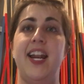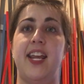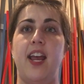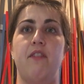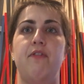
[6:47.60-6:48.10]
And
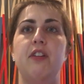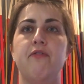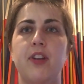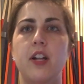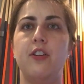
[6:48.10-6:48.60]
again, feel
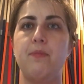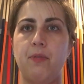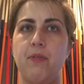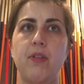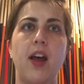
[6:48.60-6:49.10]
free to
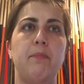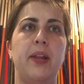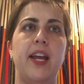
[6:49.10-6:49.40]
loop through that,